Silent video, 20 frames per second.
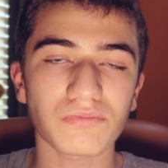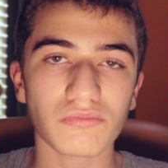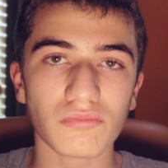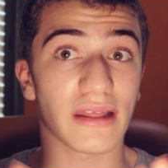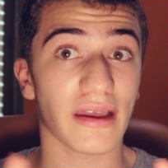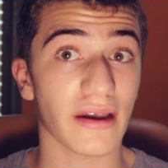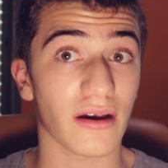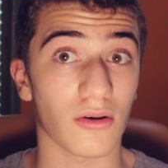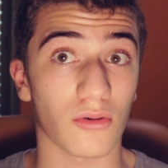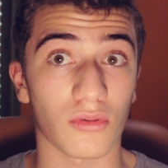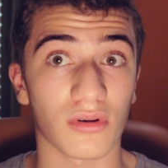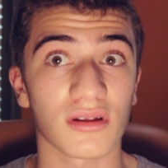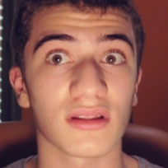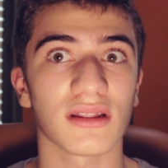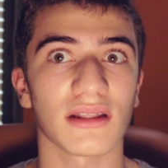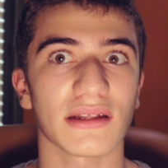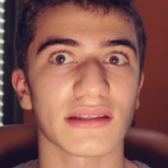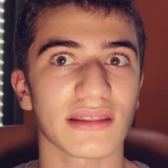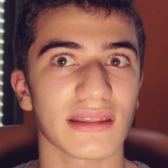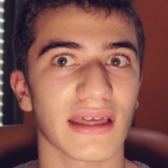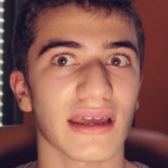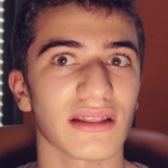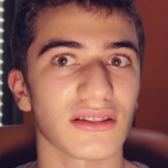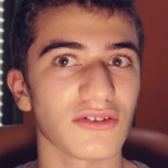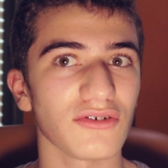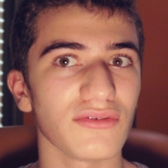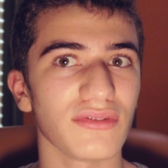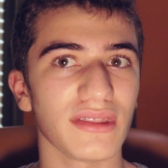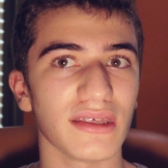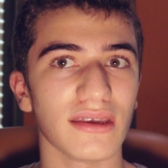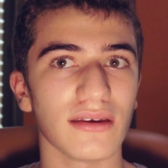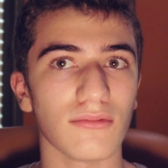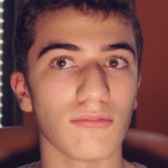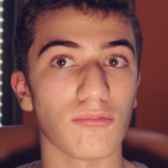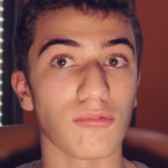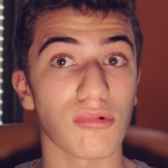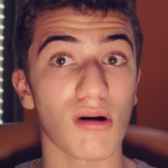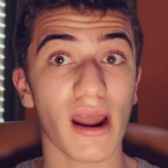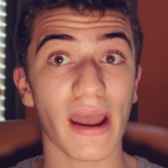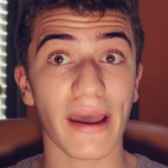Now, let's get to the
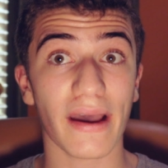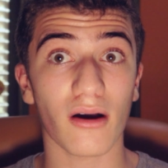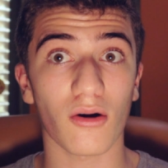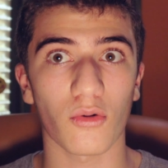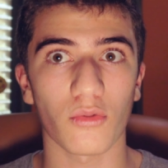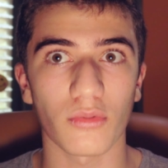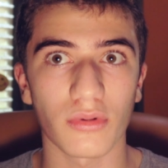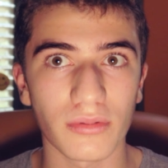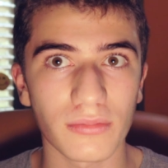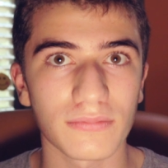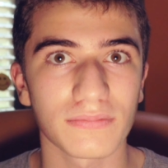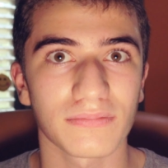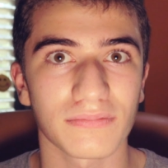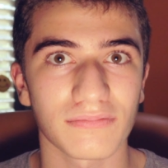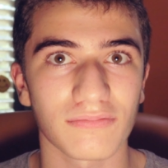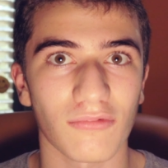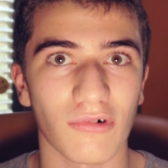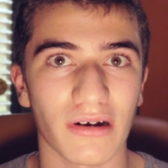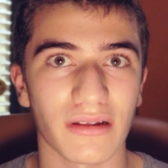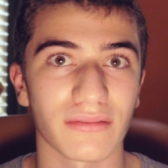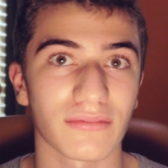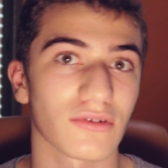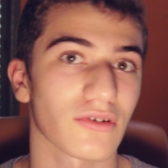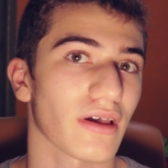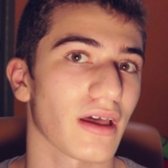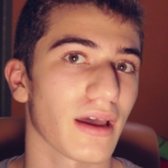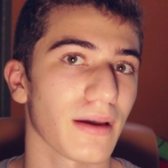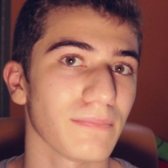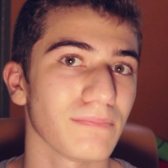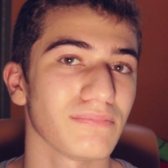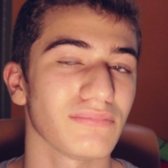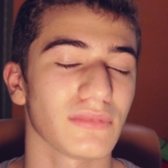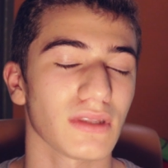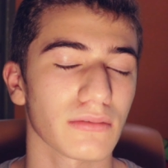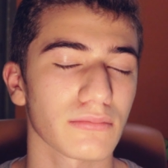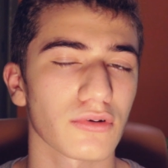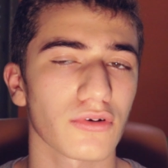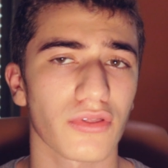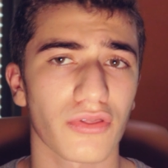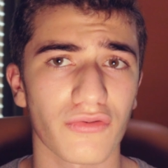wow one, okay?
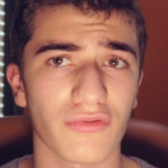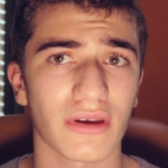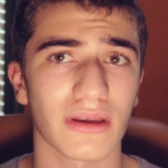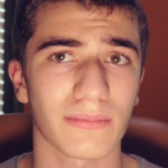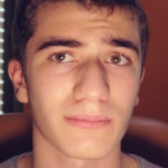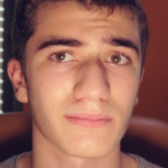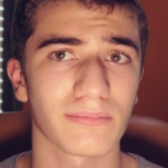Number 3,